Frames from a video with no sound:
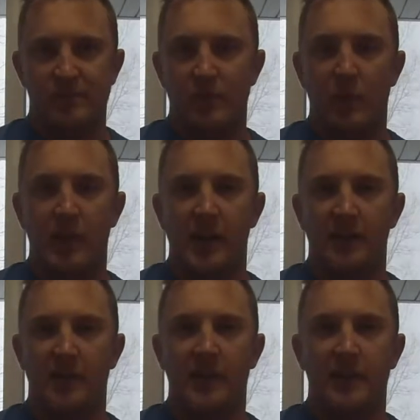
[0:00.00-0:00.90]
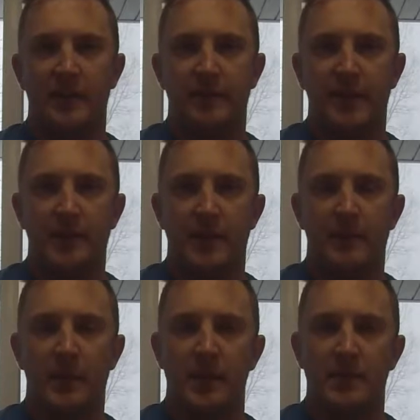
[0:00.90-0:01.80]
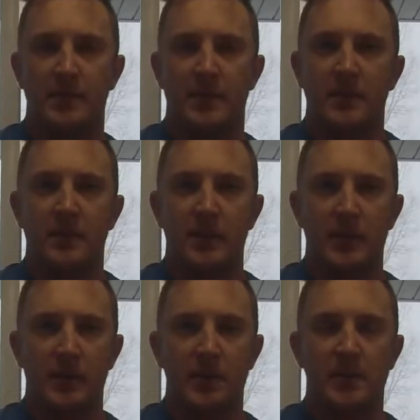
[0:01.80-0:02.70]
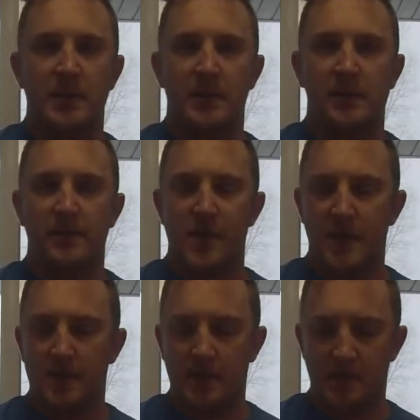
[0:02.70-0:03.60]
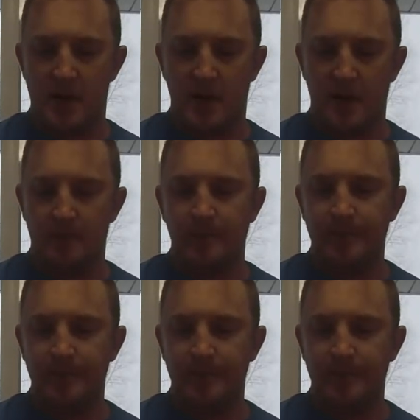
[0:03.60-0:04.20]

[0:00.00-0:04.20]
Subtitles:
20, 30 different companies with decent frogs on the market.